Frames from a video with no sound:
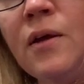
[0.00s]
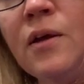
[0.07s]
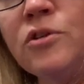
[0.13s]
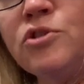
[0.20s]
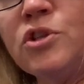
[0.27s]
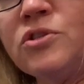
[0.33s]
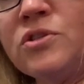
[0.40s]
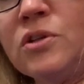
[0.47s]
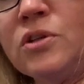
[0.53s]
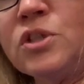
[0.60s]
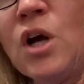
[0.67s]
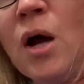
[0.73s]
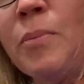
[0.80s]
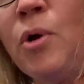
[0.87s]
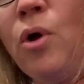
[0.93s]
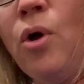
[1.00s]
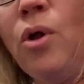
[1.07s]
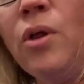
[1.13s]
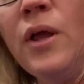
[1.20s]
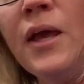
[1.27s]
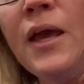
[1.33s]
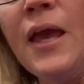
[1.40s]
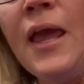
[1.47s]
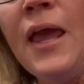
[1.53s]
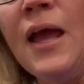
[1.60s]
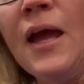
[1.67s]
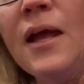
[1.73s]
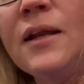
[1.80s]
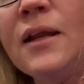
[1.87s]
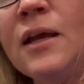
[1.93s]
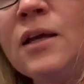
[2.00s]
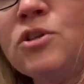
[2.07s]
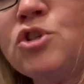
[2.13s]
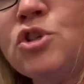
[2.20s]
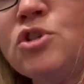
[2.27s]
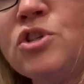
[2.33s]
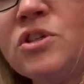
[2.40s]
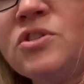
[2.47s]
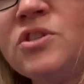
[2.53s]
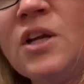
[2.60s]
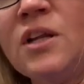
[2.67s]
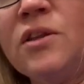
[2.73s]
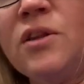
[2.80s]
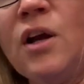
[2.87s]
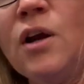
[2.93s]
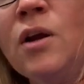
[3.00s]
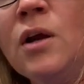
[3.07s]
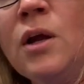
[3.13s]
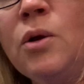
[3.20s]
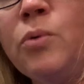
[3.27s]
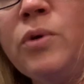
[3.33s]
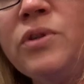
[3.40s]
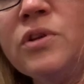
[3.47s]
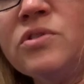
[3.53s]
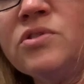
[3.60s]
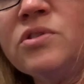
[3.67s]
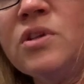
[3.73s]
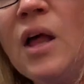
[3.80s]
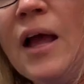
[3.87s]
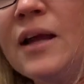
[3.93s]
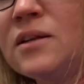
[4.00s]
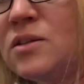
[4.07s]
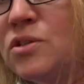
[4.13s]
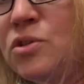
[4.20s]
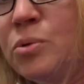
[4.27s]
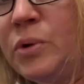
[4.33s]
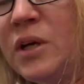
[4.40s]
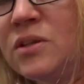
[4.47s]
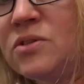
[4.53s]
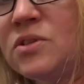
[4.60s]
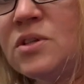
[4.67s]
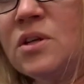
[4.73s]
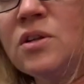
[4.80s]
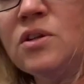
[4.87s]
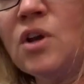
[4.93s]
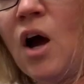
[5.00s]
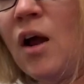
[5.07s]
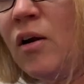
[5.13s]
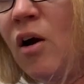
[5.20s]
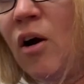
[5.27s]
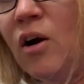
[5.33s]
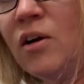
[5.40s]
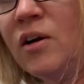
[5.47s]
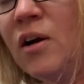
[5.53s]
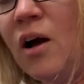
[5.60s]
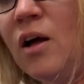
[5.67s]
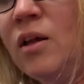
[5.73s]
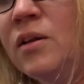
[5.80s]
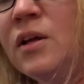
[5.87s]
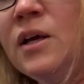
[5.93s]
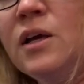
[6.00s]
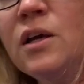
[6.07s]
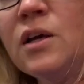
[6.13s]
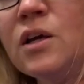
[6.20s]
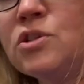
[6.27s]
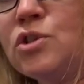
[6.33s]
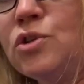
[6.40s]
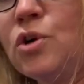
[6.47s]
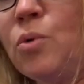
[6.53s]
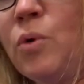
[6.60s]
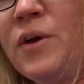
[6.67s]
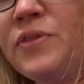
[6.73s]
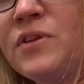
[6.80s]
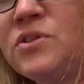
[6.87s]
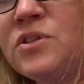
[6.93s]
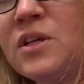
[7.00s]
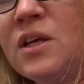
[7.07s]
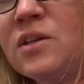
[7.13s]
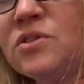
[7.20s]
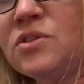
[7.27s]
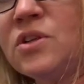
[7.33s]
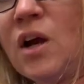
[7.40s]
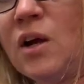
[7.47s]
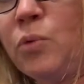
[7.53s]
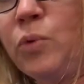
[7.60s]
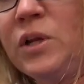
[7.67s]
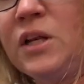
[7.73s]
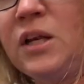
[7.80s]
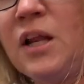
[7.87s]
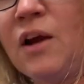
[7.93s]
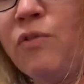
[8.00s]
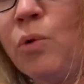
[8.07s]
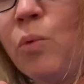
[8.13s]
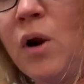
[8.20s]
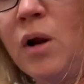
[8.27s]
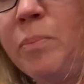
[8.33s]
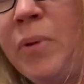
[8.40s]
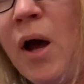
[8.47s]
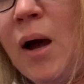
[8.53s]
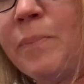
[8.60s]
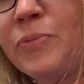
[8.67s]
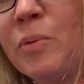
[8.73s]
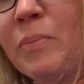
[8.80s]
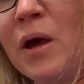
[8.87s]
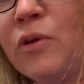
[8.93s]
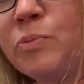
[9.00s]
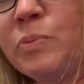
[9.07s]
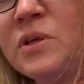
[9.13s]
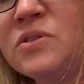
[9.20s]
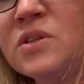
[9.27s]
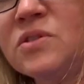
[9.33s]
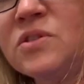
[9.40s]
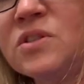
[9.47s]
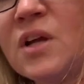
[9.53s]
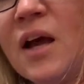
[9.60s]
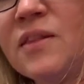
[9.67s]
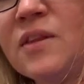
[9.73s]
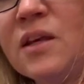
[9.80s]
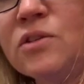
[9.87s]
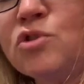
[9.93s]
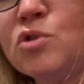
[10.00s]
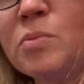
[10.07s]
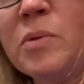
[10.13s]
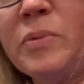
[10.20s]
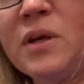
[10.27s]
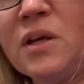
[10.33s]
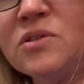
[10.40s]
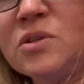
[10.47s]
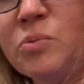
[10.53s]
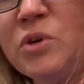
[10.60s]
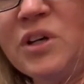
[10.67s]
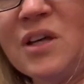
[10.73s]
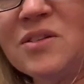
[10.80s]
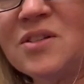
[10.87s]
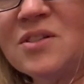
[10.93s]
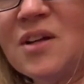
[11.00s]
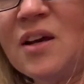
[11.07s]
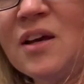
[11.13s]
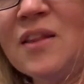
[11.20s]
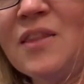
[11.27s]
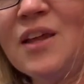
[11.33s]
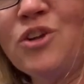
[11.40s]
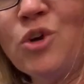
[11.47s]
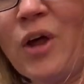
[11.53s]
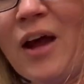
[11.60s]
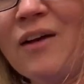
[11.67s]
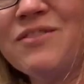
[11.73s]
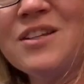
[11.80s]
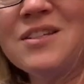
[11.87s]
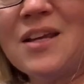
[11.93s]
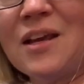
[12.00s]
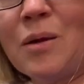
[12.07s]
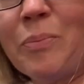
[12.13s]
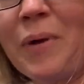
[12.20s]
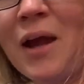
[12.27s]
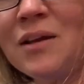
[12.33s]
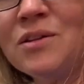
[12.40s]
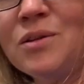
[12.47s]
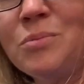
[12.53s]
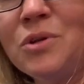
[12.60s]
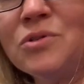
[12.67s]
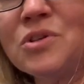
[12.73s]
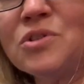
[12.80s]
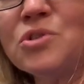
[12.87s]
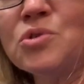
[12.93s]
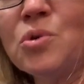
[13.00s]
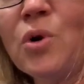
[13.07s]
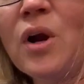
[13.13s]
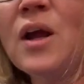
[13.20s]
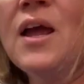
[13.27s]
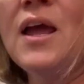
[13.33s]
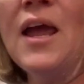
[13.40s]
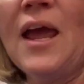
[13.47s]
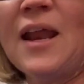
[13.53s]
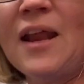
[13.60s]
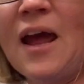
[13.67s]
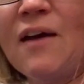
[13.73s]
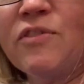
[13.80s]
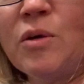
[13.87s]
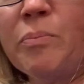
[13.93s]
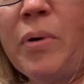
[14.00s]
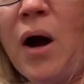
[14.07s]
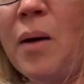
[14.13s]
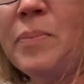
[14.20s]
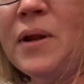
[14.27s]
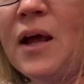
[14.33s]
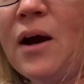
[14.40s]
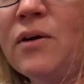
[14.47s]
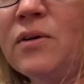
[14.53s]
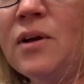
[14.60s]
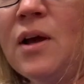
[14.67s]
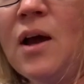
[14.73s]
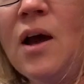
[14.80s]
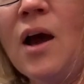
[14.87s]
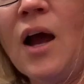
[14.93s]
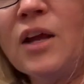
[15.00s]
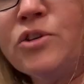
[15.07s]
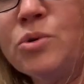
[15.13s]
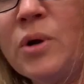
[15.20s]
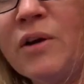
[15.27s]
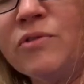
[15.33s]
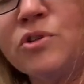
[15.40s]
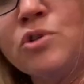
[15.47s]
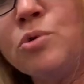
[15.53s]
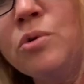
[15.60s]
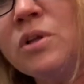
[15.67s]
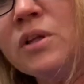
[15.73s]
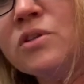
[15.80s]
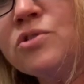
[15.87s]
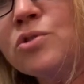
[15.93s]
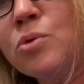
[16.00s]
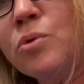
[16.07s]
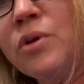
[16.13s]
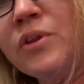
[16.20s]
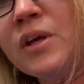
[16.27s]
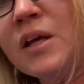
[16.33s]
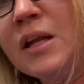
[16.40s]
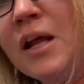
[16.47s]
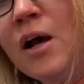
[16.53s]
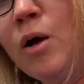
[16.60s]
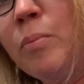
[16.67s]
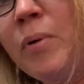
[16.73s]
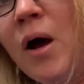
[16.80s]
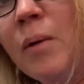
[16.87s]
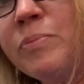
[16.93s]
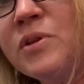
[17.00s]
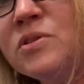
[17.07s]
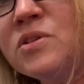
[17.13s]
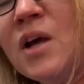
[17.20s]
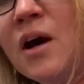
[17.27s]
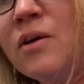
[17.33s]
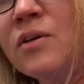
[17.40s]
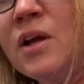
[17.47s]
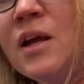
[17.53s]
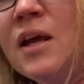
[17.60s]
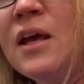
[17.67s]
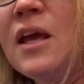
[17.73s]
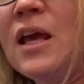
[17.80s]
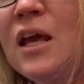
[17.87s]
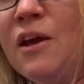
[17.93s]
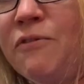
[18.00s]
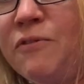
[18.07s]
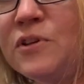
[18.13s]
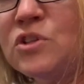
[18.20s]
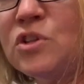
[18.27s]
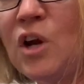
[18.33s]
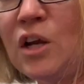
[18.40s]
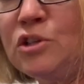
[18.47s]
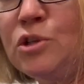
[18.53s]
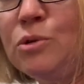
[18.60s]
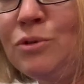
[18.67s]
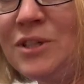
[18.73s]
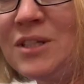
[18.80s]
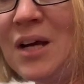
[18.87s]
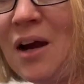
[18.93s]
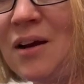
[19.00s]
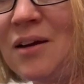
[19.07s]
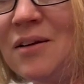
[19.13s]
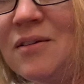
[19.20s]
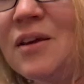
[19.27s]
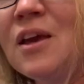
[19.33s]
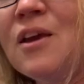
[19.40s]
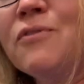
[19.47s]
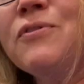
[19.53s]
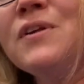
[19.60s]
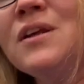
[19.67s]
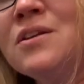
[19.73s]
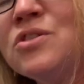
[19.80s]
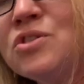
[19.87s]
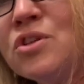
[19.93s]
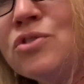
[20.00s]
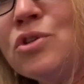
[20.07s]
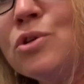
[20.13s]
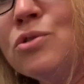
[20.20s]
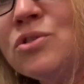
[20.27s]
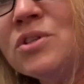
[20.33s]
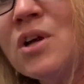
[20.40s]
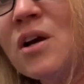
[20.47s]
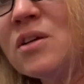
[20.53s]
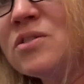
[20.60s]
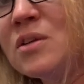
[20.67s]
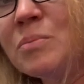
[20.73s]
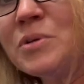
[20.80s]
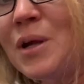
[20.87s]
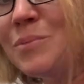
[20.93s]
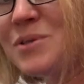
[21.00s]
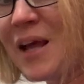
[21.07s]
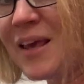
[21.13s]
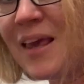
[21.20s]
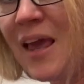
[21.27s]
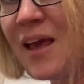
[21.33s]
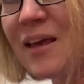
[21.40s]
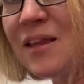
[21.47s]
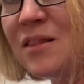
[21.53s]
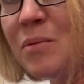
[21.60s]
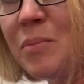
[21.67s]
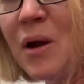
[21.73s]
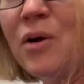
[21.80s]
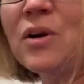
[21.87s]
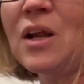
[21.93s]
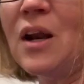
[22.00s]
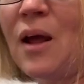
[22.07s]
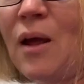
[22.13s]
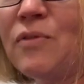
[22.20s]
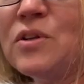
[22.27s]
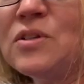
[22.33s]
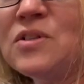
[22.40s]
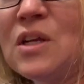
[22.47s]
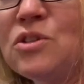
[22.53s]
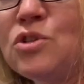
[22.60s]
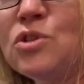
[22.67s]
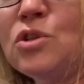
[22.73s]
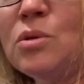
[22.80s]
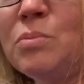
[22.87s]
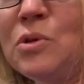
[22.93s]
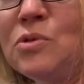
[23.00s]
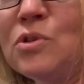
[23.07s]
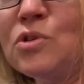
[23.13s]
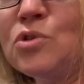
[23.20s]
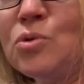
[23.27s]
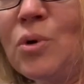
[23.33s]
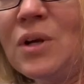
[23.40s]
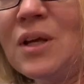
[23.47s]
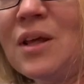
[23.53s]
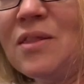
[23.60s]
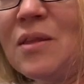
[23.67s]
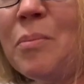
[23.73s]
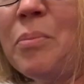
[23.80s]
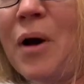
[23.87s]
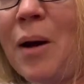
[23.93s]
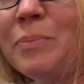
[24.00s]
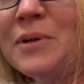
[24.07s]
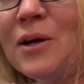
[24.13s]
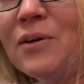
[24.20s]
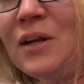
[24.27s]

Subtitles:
just in the top hole, and it should just sit in there with a slight twist, not hard at all, because you don't want this to get stuck. We never want to pop the mouthpiece inside the instrument because it will get stuck and then you'll have to take it back to the music store and have them pop it out. I do have a tool at school that can help pop this out if it's not too stuck. If it is too stuck, sometimes I can't get them out and I have to send you to the music store to get them popped out